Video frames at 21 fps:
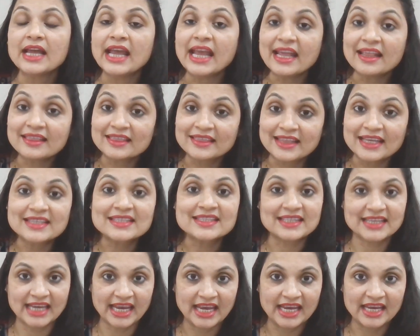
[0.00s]
In
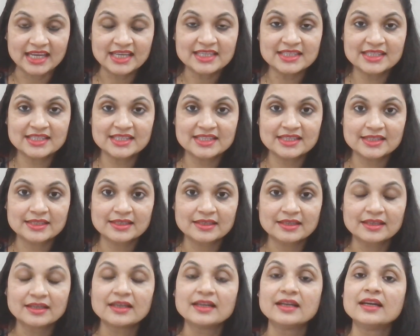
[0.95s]
this case,
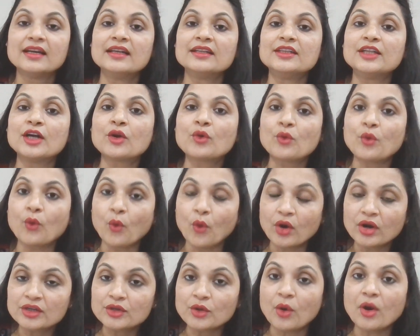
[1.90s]
the
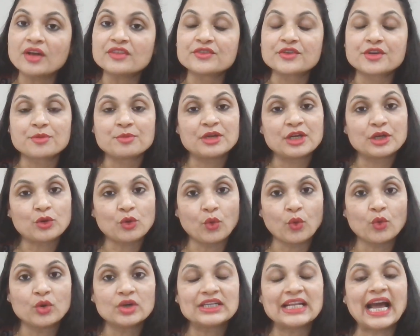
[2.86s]
court, Honorable
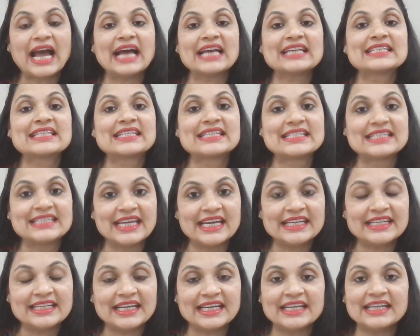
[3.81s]
Court, has
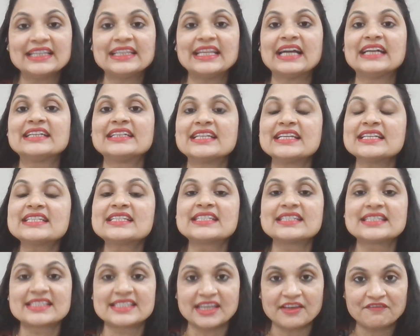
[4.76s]
stated that
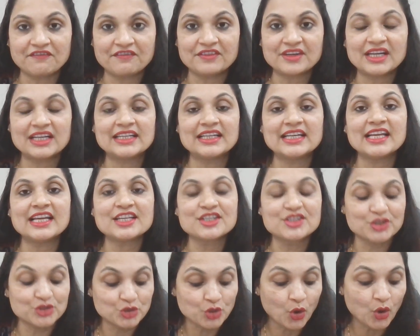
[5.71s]
this definitely
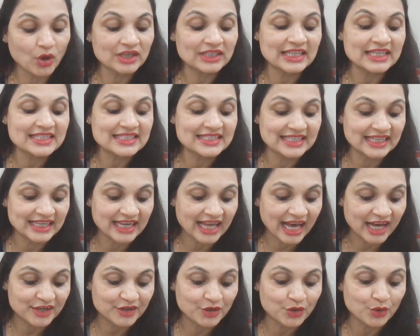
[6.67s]
is not the
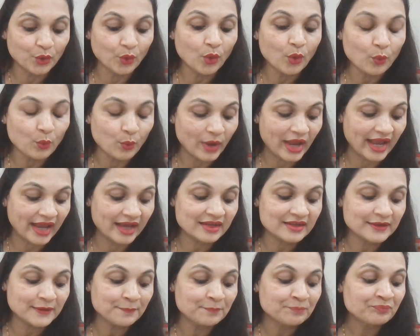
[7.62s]
scenario where
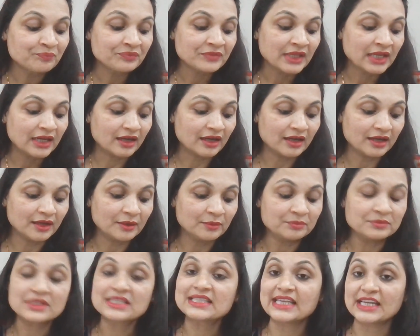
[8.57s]

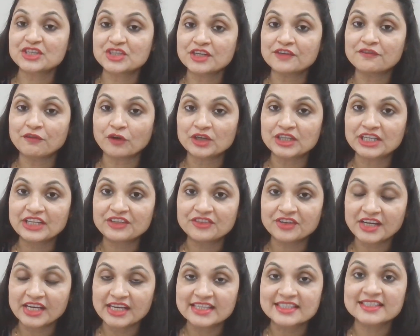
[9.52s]
Section
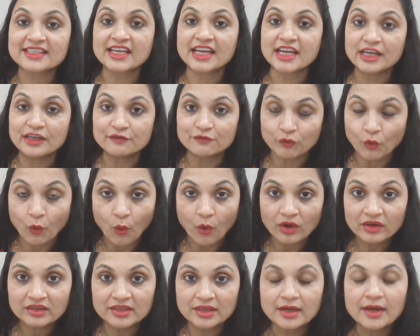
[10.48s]
43 is
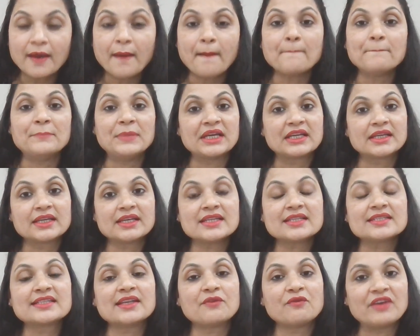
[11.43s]
invoked,
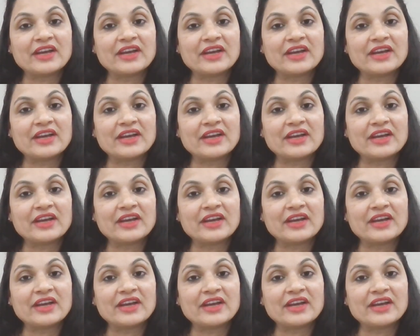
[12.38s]
because the